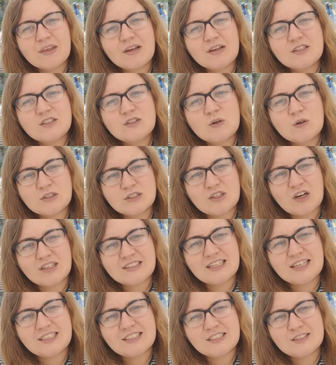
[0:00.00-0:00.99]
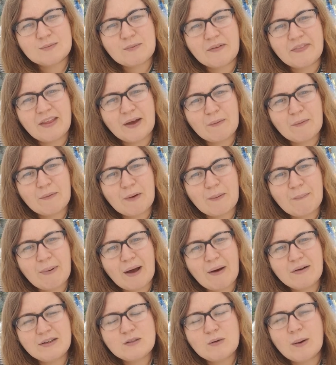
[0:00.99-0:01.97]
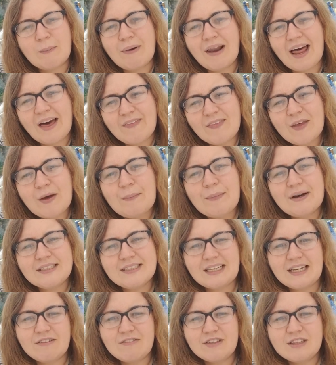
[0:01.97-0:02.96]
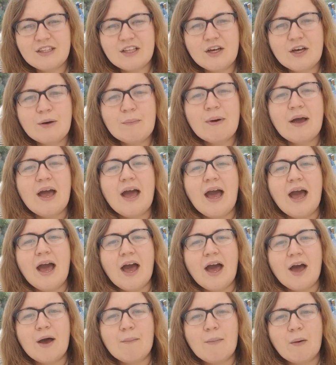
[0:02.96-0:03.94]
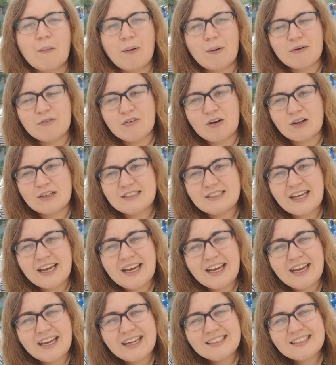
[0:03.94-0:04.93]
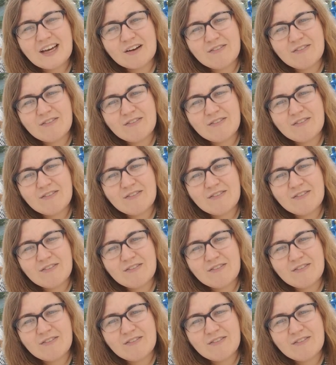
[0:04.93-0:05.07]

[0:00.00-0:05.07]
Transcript: Shore Start centres when they were about. So I planned them, I delivered them, I worked with volunteers, I